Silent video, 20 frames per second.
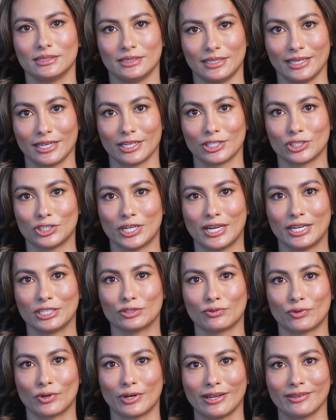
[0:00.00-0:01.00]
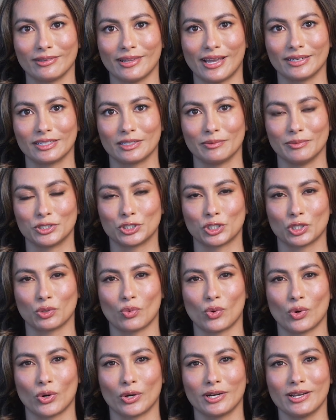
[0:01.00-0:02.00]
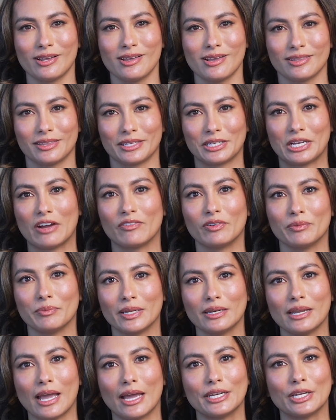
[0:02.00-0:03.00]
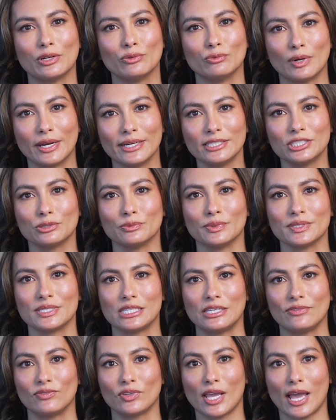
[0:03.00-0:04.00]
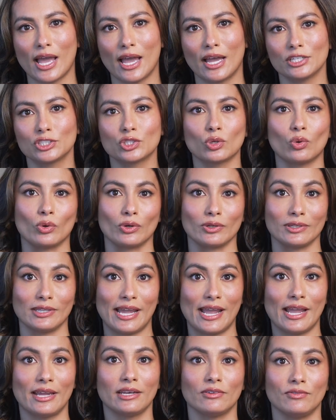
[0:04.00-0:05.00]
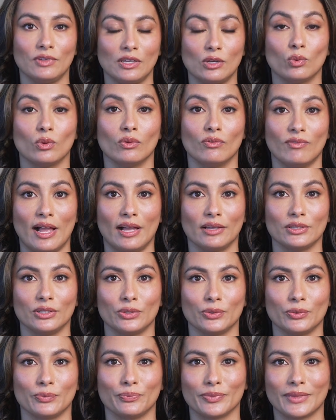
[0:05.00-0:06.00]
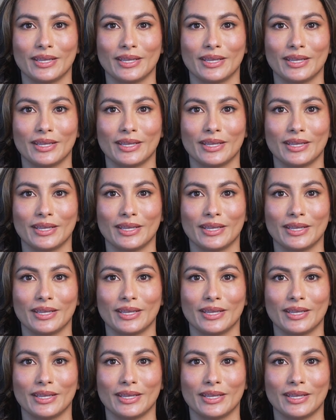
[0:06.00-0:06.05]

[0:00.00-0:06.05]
In exchange for a Land Commission award, the government had a right to receive cash or land of equal value.